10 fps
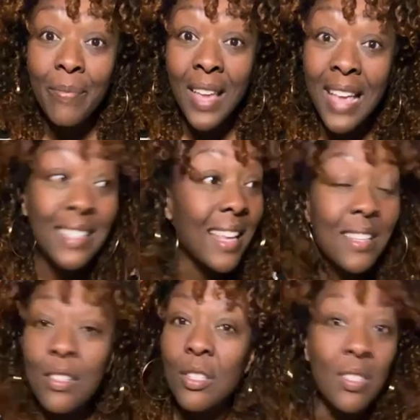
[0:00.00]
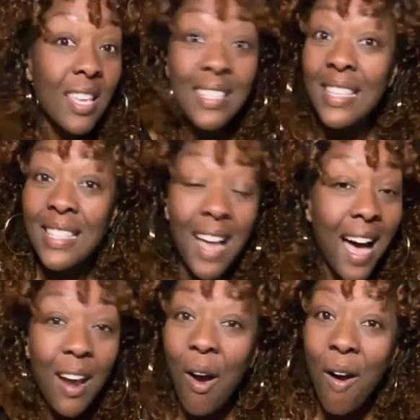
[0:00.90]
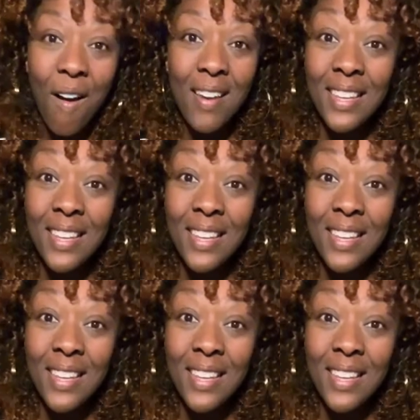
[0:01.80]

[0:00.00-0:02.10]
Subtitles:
This is not hard.